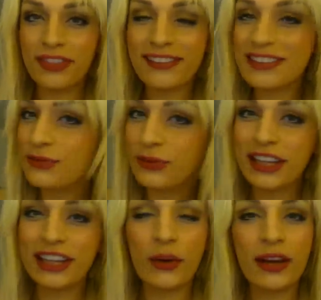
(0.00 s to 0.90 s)
This is
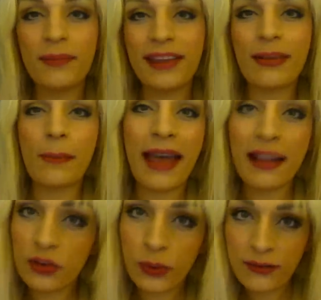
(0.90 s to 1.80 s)
really going to be the
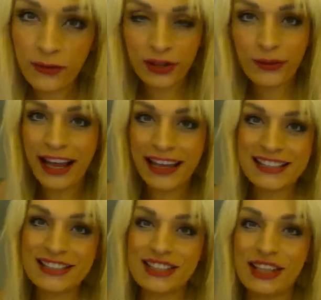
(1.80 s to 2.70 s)
best way for you
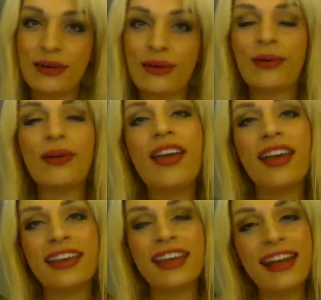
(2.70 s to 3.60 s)
guys to
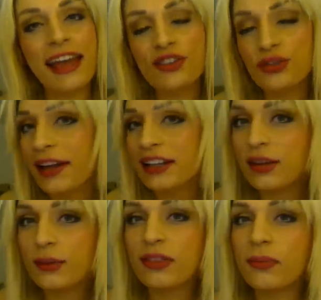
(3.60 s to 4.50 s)
connect
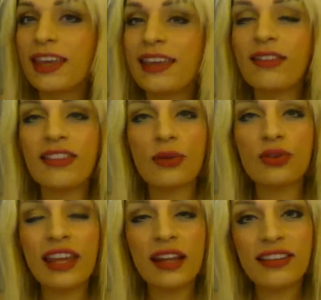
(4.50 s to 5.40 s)
directly with me,
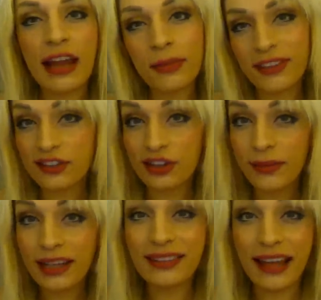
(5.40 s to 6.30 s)
see in-depth into
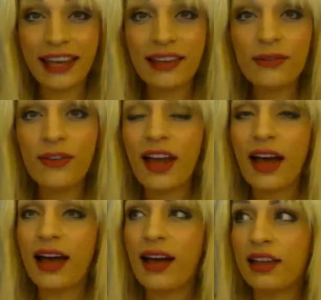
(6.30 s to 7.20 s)
my life.
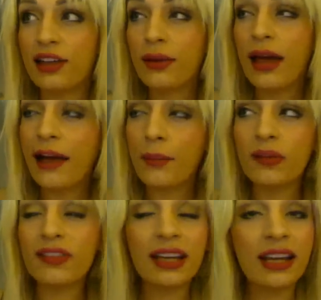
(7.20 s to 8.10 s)
I'm
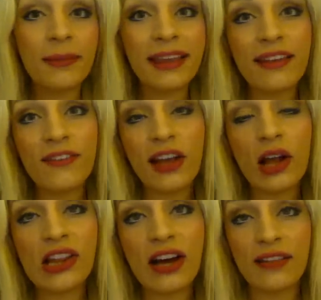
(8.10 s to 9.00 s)
also going to be giving
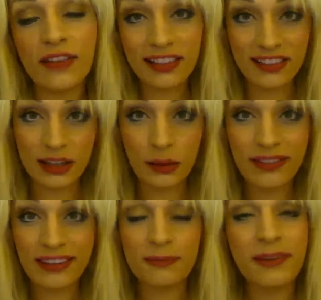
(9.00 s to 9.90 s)
a lot of
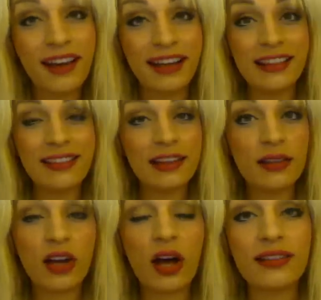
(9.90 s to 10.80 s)
exclusive
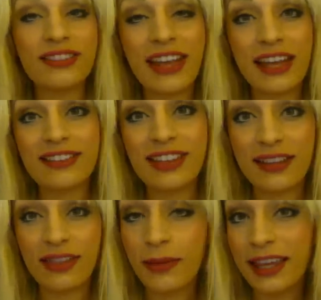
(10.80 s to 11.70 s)
behind-the-scenes content
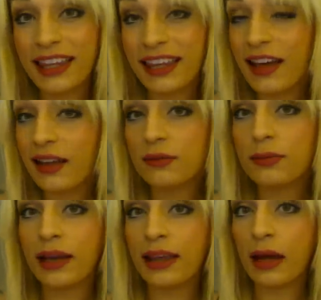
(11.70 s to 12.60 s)
in the making of
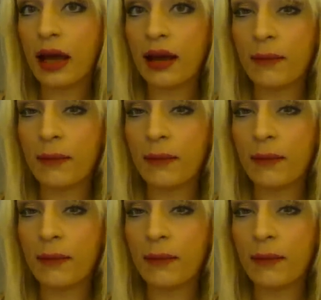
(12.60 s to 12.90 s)
my